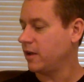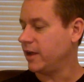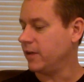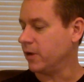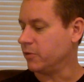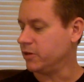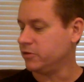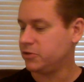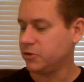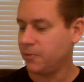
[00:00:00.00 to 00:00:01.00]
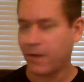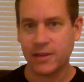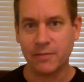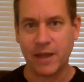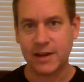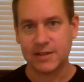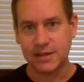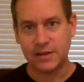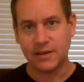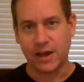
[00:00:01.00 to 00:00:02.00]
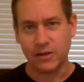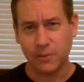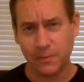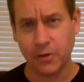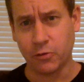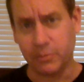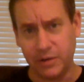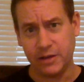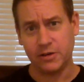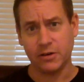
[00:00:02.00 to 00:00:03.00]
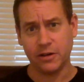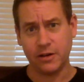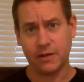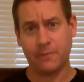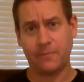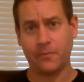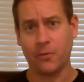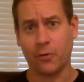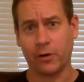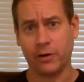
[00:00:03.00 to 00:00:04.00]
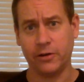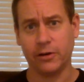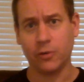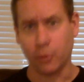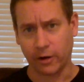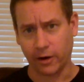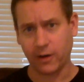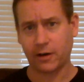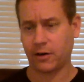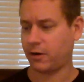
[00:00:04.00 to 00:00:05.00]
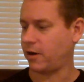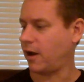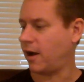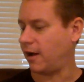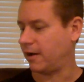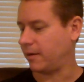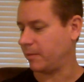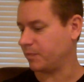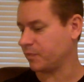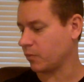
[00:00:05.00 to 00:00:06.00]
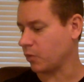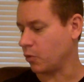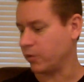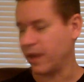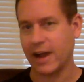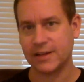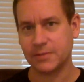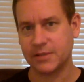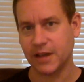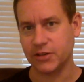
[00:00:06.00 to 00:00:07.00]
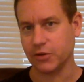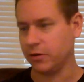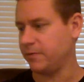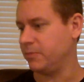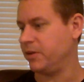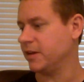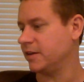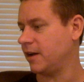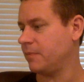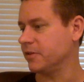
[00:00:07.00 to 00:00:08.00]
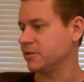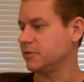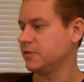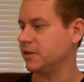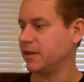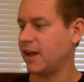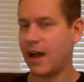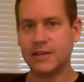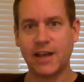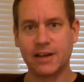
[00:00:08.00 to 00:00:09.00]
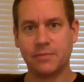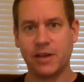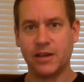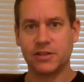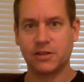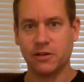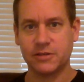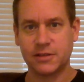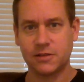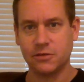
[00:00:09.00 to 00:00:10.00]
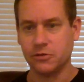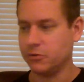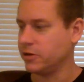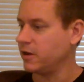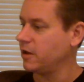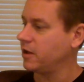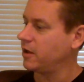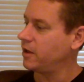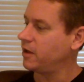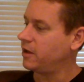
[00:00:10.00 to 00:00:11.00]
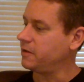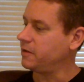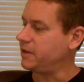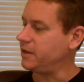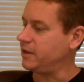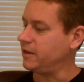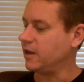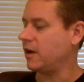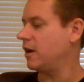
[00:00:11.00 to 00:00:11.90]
anyway, when you do find the magazine that you feel would be good for your work, or that has potential, if you pick it up, there's usually a contact page close to the